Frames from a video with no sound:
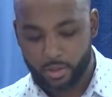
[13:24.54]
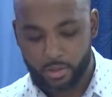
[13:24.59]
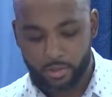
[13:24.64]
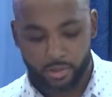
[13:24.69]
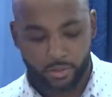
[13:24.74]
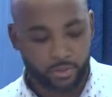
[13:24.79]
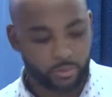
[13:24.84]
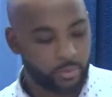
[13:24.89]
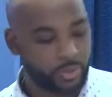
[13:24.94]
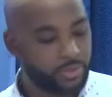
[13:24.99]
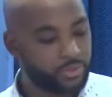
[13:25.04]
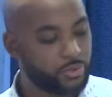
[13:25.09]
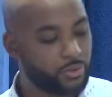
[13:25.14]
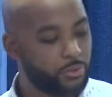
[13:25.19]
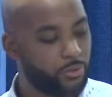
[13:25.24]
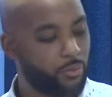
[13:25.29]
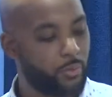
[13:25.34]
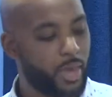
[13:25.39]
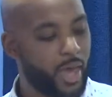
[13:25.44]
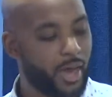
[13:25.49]
the three
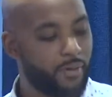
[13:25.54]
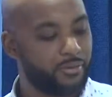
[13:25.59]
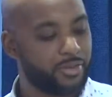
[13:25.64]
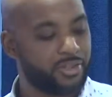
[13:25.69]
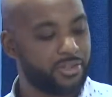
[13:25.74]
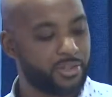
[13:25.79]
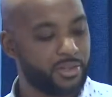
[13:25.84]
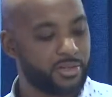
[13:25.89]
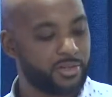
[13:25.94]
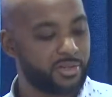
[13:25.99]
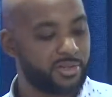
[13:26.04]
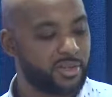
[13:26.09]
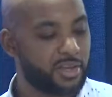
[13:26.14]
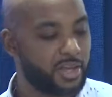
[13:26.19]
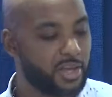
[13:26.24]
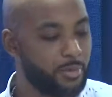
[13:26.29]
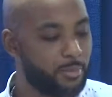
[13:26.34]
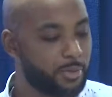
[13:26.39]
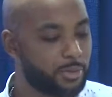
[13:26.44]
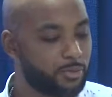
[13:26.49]
truths we have in Jesus
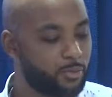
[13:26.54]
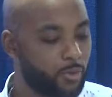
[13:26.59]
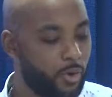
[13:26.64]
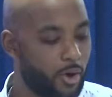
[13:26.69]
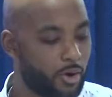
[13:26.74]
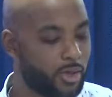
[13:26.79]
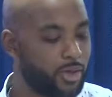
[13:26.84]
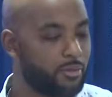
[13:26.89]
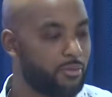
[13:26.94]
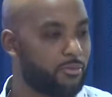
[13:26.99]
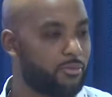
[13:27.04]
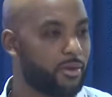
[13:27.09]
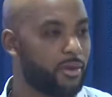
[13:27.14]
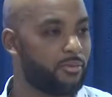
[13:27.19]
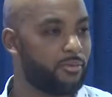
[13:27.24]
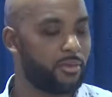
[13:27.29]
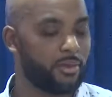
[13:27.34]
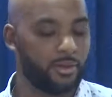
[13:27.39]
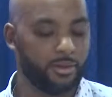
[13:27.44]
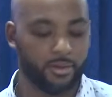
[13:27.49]
that keep us walking
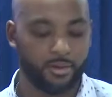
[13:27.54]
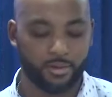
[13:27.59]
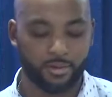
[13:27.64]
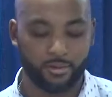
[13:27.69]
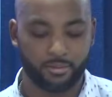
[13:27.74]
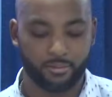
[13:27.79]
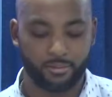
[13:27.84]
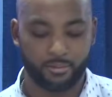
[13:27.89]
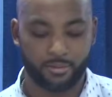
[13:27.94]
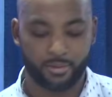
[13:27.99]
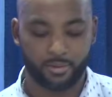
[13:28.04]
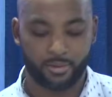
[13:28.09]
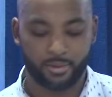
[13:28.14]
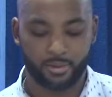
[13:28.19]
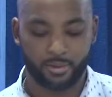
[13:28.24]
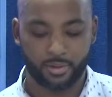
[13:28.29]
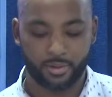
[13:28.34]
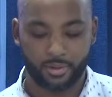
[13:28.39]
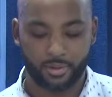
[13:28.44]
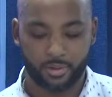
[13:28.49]
faithfully in Him.
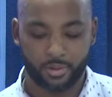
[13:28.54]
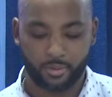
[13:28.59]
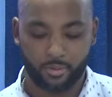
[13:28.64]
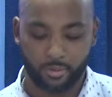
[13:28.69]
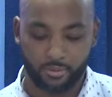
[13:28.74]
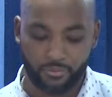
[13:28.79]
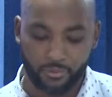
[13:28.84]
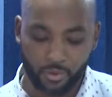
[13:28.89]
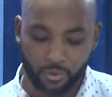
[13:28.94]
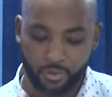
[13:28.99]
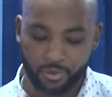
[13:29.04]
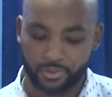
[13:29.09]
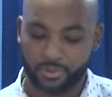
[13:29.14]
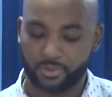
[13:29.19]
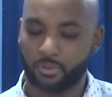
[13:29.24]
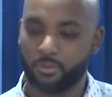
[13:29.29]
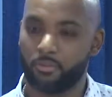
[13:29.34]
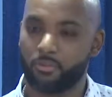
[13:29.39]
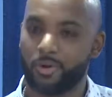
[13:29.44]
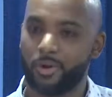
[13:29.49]
I want to
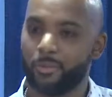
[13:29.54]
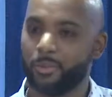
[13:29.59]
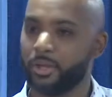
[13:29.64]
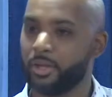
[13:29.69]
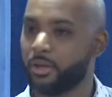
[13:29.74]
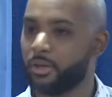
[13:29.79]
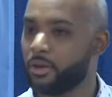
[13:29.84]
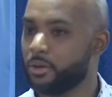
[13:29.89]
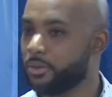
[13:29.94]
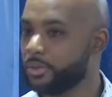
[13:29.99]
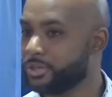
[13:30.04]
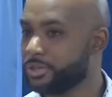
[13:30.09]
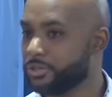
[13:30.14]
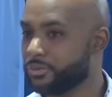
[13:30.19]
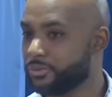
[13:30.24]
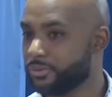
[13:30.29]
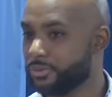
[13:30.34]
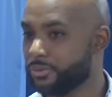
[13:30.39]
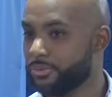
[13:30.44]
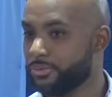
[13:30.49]
focus on what we know is
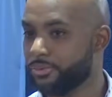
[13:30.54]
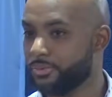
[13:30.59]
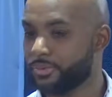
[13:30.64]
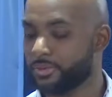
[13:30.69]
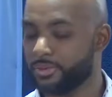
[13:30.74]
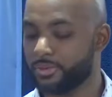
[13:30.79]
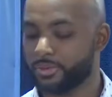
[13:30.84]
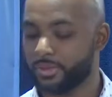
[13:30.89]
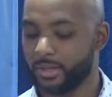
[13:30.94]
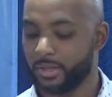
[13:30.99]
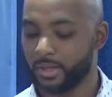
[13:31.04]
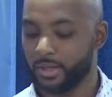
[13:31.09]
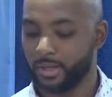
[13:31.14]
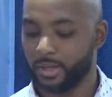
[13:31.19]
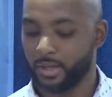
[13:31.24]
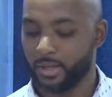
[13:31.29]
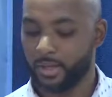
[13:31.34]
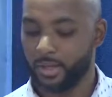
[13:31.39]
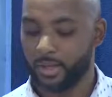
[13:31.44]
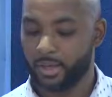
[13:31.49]
true
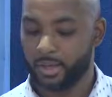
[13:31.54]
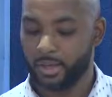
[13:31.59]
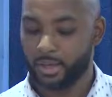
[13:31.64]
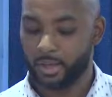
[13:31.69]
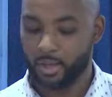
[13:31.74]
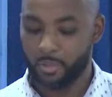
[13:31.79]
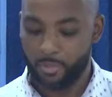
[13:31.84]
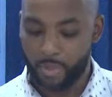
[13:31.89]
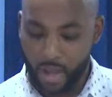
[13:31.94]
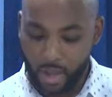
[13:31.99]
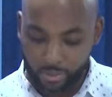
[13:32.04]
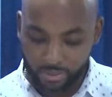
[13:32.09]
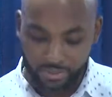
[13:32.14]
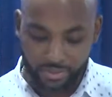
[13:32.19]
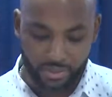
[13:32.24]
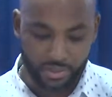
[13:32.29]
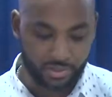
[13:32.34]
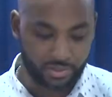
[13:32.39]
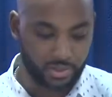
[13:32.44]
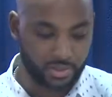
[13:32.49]
about
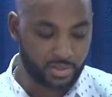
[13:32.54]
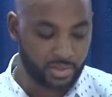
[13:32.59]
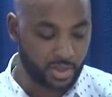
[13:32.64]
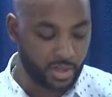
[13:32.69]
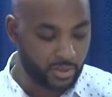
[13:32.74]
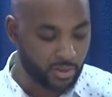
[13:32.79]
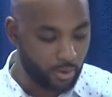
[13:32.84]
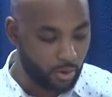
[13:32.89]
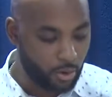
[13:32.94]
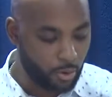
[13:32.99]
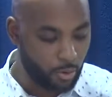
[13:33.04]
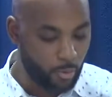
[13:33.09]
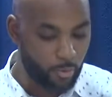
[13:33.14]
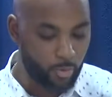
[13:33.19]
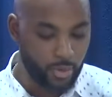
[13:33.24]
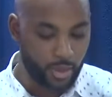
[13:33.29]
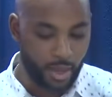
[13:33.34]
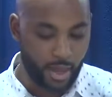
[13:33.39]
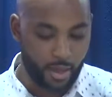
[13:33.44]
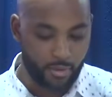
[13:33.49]
Jesus and the hope
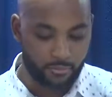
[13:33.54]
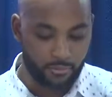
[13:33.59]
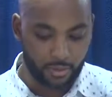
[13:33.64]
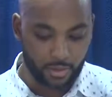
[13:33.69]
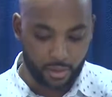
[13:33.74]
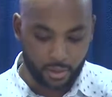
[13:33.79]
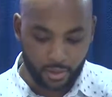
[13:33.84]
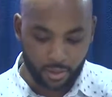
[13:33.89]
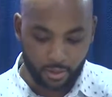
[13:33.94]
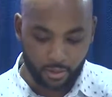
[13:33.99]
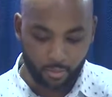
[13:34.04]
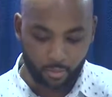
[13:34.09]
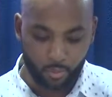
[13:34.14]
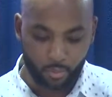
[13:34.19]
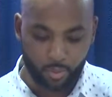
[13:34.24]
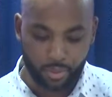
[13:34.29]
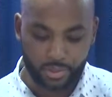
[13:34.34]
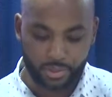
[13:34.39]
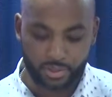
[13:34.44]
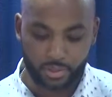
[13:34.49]
we have in
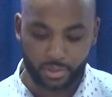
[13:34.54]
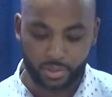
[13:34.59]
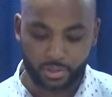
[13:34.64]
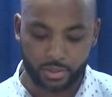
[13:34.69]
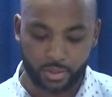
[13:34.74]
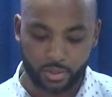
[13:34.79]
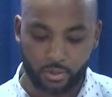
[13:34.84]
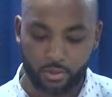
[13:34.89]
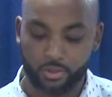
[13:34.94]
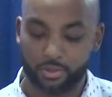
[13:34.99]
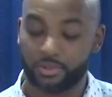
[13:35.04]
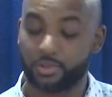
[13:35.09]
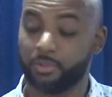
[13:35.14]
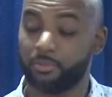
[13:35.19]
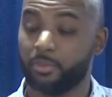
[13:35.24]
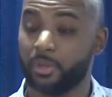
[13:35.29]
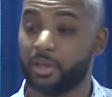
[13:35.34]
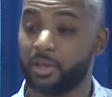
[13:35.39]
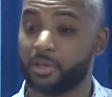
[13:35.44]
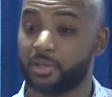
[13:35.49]
Him, which in turn
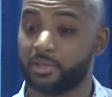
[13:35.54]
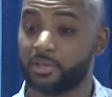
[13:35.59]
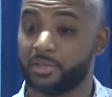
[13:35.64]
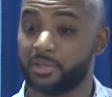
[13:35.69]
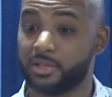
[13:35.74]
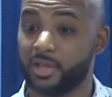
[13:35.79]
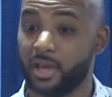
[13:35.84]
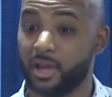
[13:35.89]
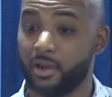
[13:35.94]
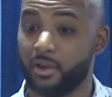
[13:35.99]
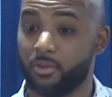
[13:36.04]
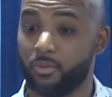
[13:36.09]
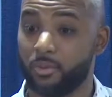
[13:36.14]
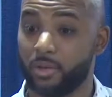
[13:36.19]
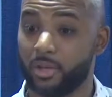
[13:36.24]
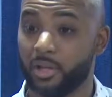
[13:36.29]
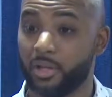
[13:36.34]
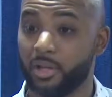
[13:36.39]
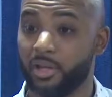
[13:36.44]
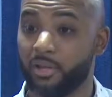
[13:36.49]
should make us desire to
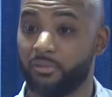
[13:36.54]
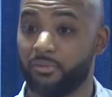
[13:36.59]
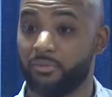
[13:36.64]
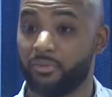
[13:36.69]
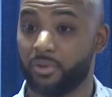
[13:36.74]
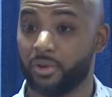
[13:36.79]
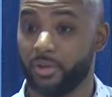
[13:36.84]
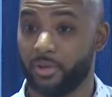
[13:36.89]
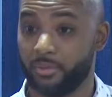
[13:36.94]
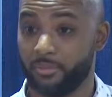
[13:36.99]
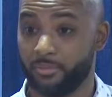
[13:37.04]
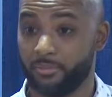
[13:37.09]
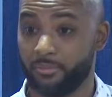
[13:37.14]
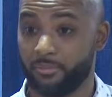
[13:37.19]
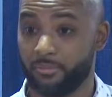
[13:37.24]
want to live for Him.